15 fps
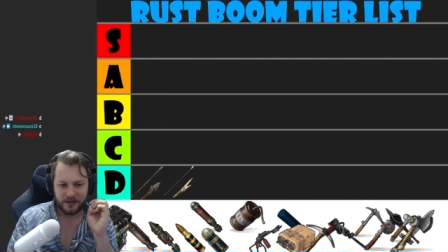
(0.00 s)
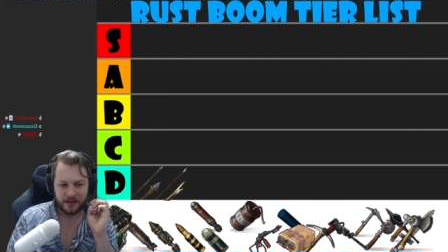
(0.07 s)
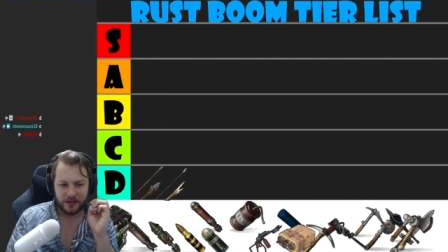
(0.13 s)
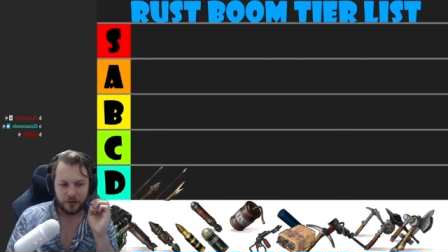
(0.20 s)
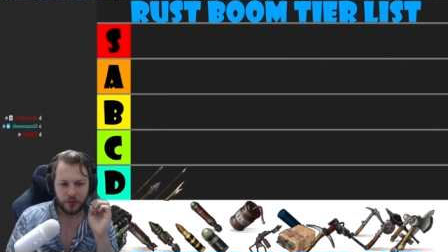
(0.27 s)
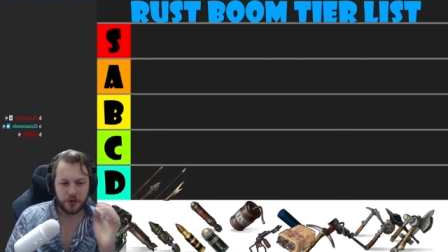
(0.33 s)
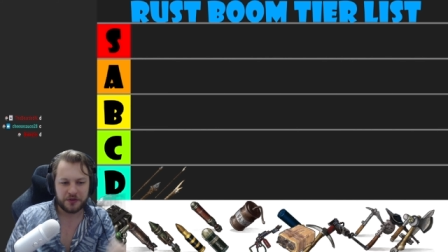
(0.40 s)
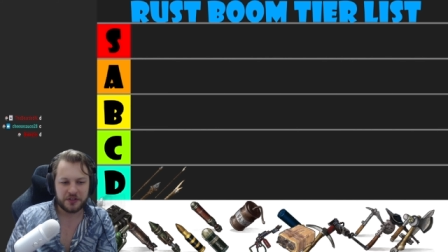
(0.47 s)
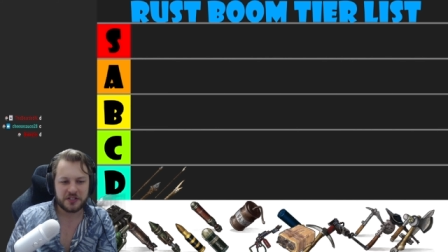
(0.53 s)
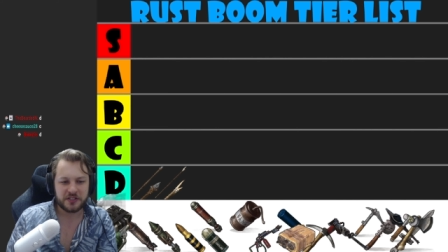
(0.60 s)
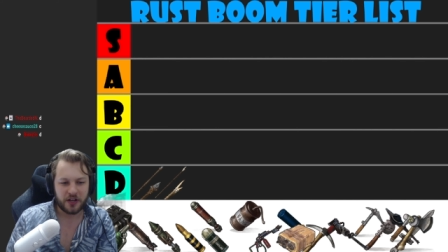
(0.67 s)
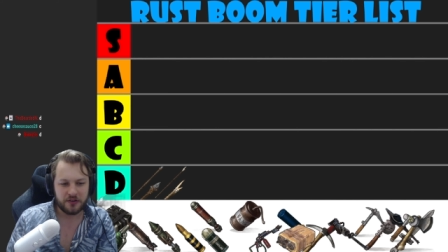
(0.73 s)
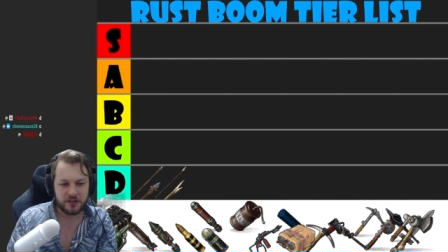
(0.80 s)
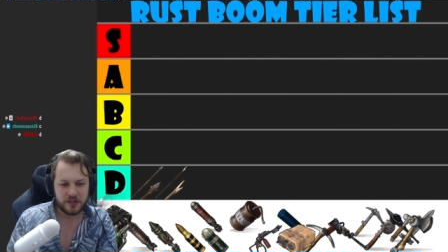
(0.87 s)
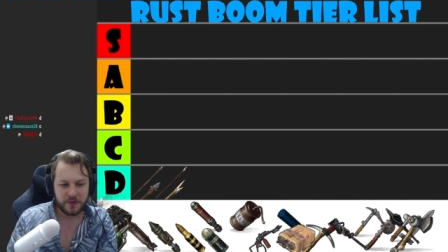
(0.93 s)
Well, the
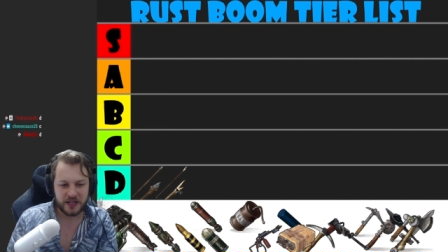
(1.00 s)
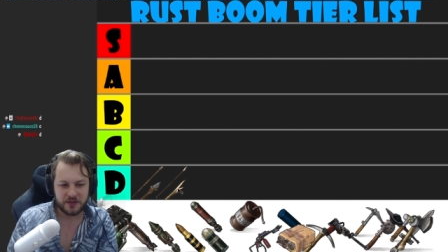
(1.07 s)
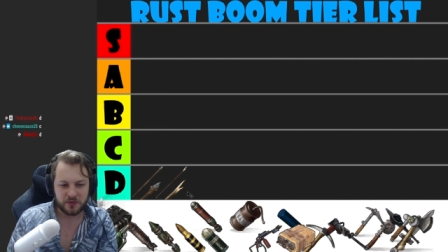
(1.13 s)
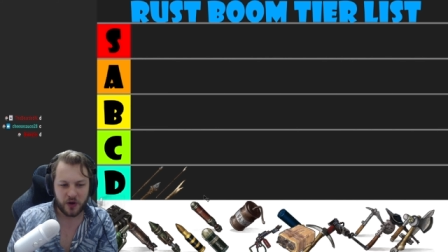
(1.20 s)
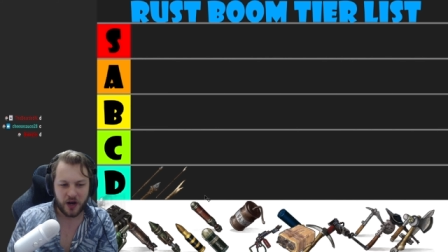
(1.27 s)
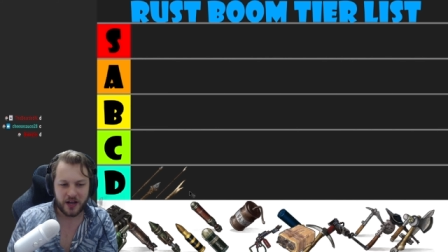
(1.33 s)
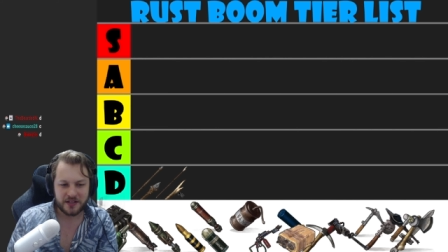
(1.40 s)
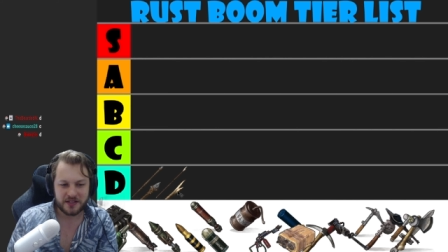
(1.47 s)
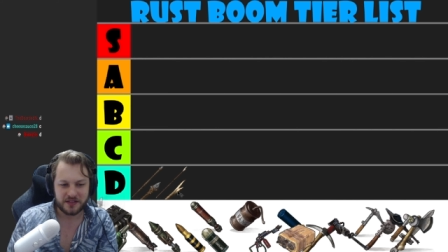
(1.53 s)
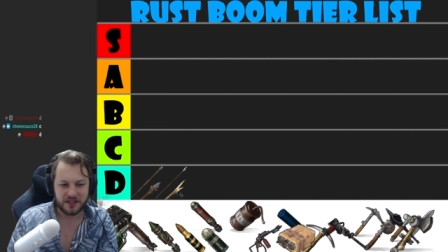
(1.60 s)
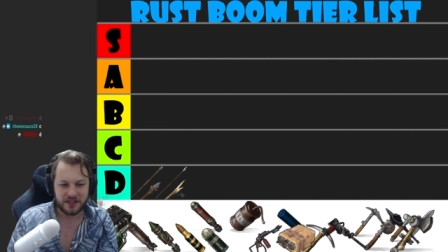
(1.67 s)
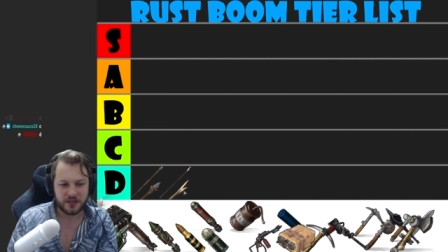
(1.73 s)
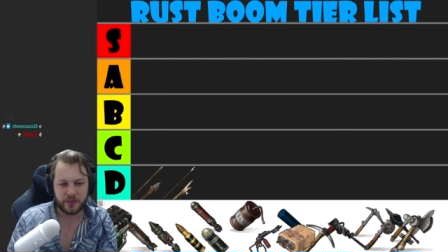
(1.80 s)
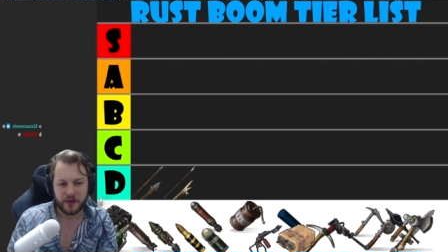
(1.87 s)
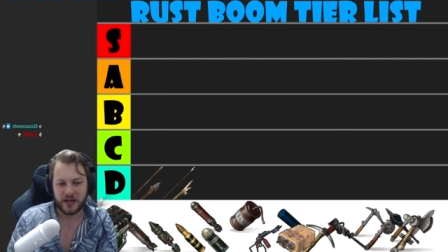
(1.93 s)
Stone Spear is worse than the
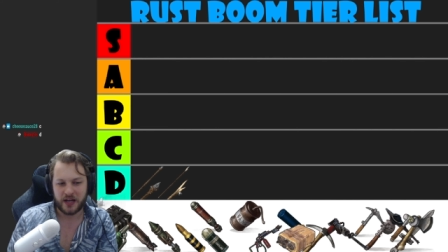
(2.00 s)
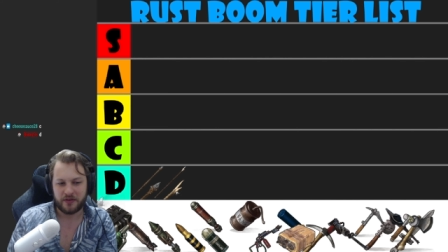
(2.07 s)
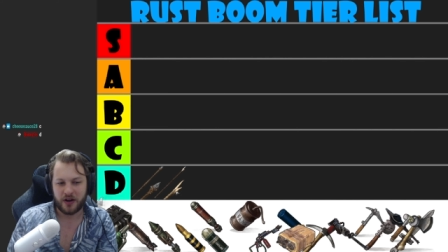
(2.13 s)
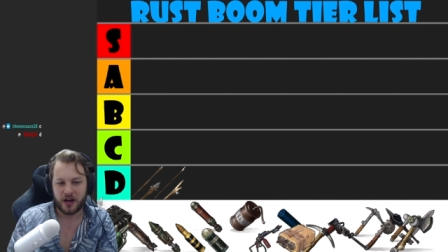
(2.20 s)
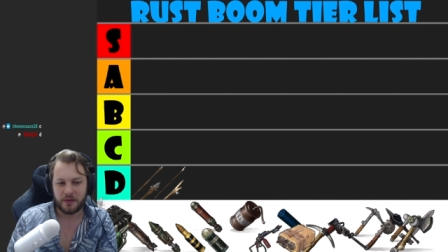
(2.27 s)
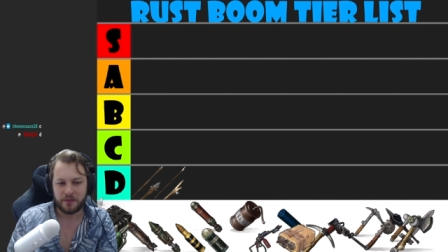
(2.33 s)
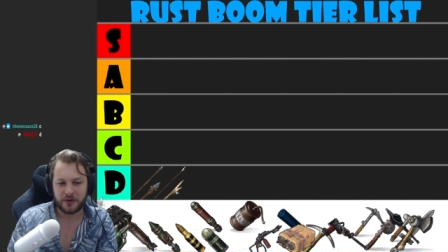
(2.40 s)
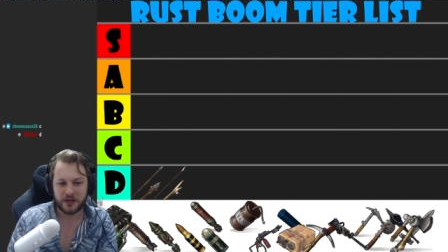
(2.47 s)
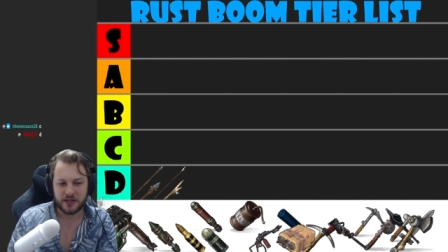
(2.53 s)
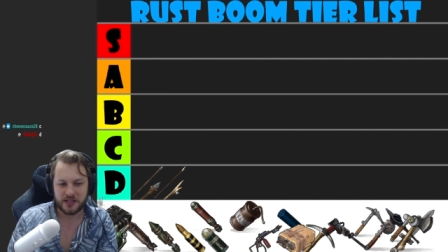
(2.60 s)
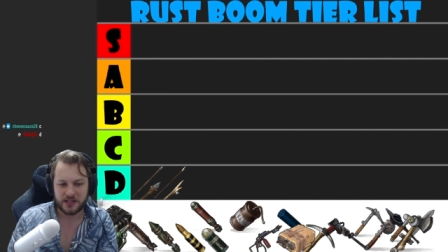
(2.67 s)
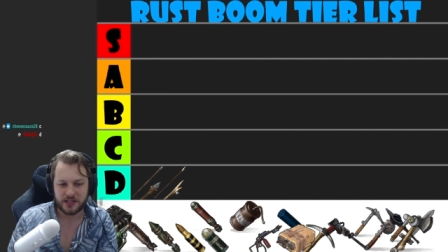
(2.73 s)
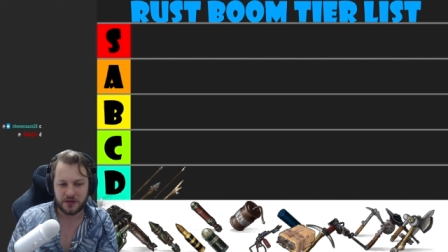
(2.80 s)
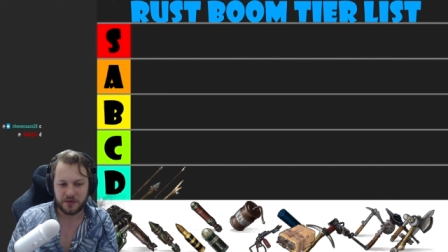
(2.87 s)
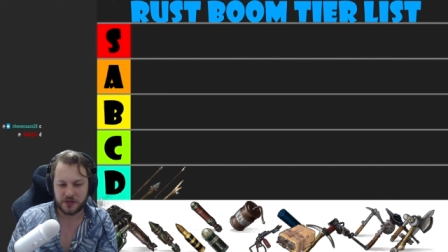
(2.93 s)
Spear, right? Because
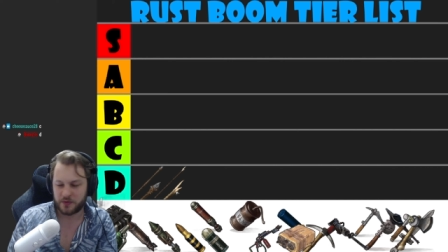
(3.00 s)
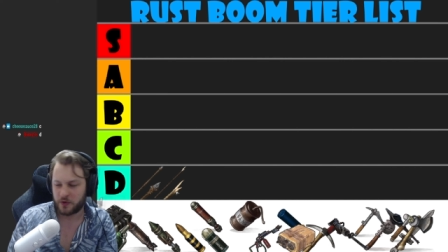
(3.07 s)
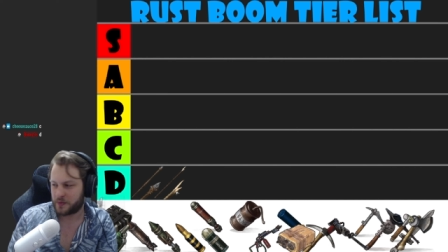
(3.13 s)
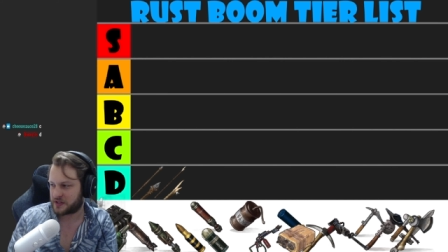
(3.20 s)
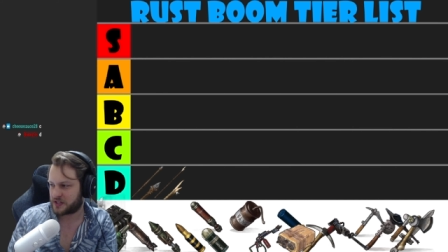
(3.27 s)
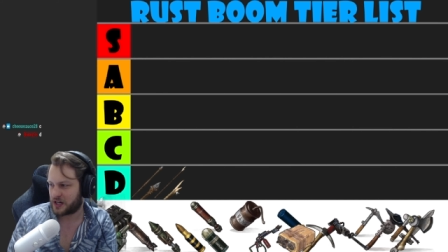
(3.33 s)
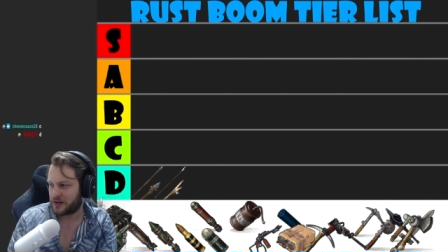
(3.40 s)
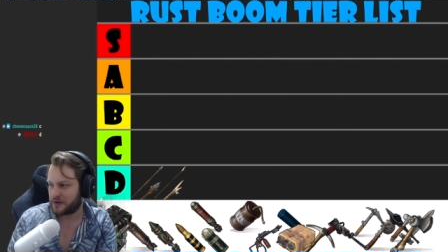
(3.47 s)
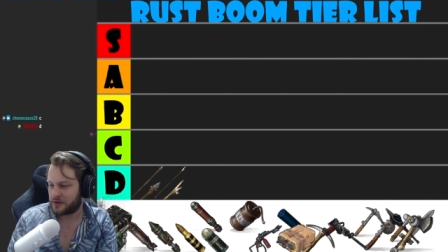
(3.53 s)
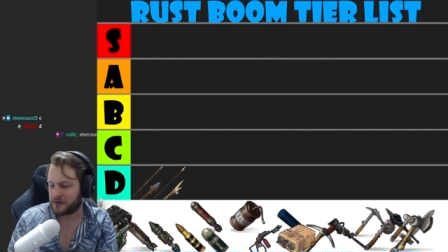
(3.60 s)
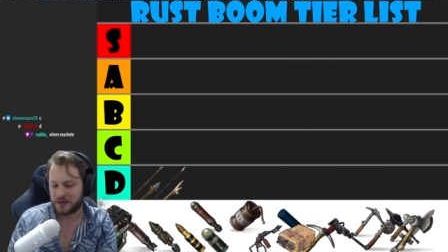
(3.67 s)
it's so much more material.